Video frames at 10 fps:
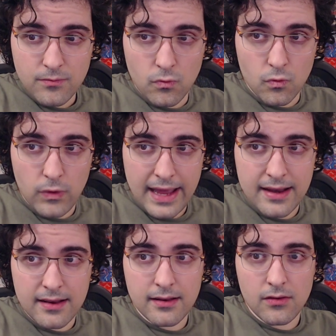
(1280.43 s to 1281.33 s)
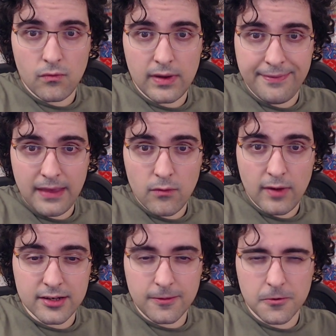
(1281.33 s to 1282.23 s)
when when they
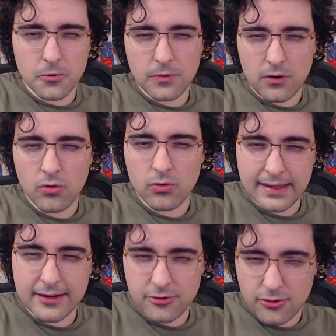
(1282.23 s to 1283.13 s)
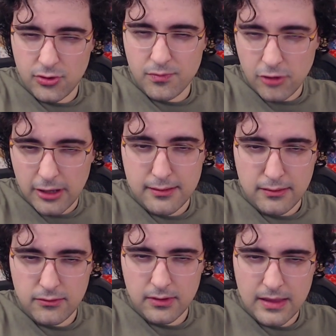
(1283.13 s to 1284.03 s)
went through the whole lictorhood
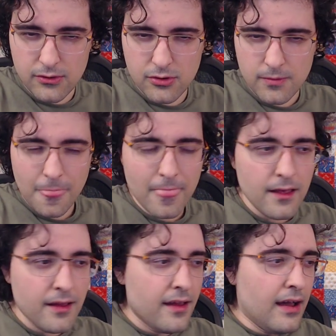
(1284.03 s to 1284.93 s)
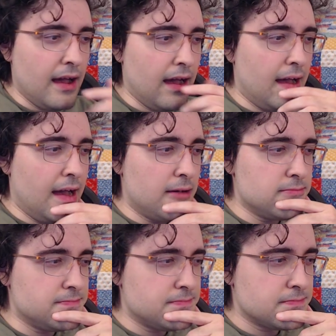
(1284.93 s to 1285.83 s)
process together. Um,